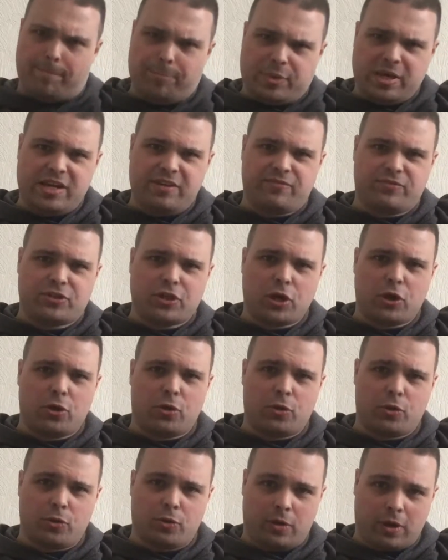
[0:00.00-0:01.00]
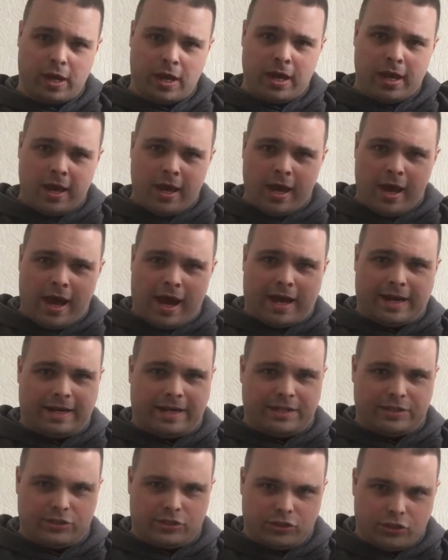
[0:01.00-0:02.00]
Beef Doug, and
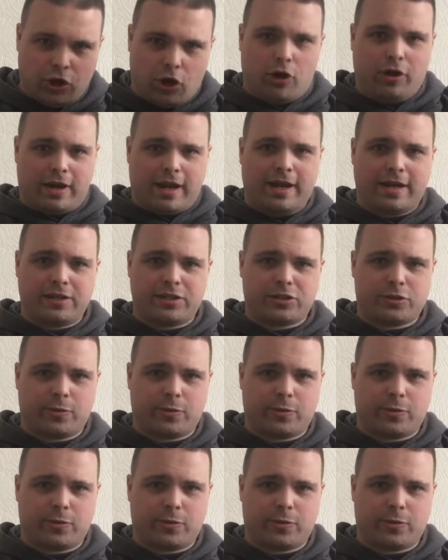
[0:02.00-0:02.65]
it is not nice